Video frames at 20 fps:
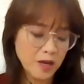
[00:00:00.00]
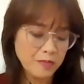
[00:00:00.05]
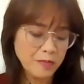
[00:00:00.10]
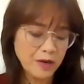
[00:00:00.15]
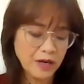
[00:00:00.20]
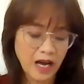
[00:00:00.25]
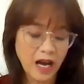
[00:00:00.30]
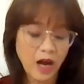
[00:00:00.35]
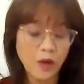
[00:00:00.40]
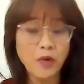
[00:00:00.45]

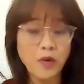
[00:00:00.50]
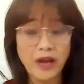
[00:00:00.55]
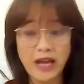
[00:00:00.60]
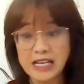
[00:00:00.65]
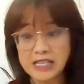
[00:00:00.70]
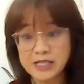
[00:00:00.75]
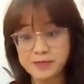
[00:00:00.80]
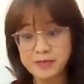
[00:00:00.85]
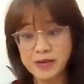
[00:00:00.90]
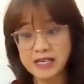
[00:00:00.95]
but I will
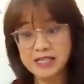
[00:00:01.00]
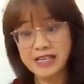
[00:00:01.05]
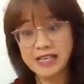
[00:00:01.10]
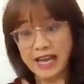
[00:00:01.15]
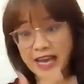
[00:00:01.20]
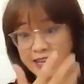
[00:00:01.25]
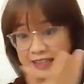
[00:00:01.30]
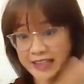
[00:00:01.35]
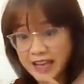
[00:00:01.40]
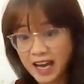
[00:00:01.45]
explain the
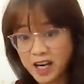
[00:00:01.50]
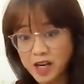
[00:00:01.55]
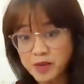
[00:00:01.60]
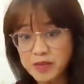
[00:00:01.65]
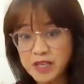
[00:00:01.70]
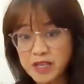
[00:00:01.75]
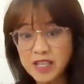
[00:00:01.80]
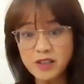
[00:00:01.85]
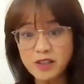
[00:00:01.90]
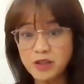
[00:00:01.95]

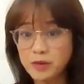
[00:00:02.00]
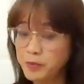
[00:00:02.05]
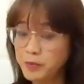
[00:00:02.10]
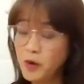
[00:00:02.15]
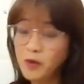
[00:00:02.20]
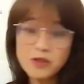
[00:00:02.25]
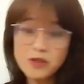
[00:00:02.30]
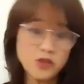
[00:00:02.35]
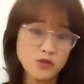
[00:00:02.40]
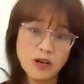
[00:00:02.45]
anatomy, the
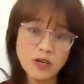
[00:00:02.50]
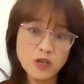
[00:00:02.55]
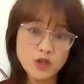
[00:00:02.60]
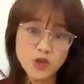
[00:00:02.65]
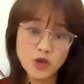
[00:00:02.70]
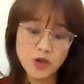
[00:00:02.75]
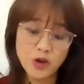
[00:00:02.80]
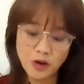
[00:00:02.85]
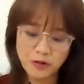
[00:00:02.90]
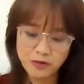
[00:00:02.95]
bone
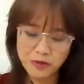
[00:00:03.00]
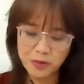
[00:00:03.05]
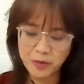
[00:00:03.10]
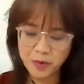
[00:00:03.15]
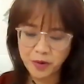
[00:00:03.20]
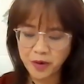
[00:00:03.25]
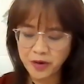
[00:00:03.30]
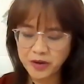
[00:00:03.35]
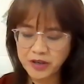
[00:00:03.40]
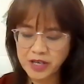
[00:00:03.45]
structure of the
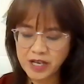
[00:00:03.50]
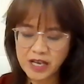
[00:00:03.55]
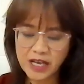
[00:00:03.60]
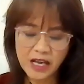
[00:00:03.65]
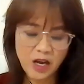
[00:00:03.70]
bird.